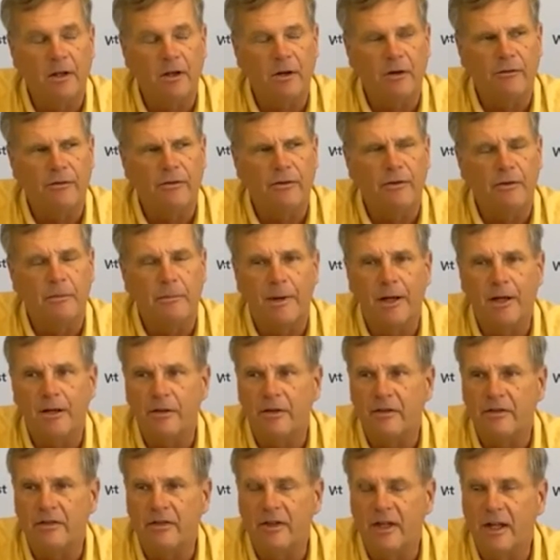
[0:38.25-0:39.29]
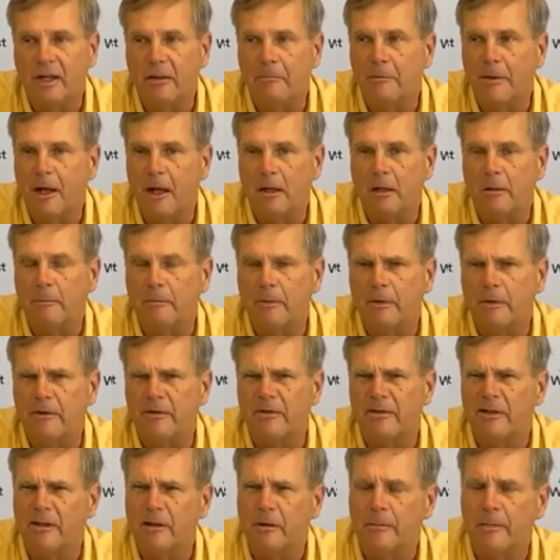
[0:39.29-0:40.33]
Guilford's about the same.
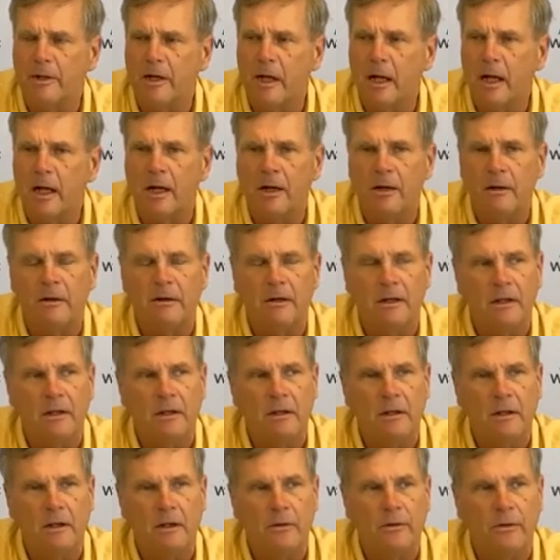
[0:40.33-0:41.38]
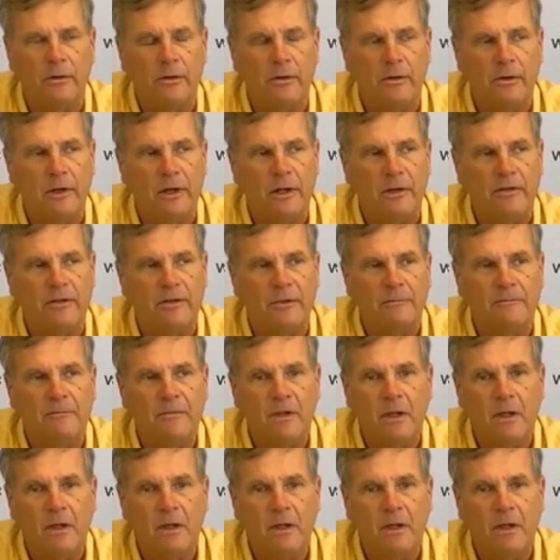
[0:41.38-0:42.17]
Mecklenburg's a little bit higher in the low 30s.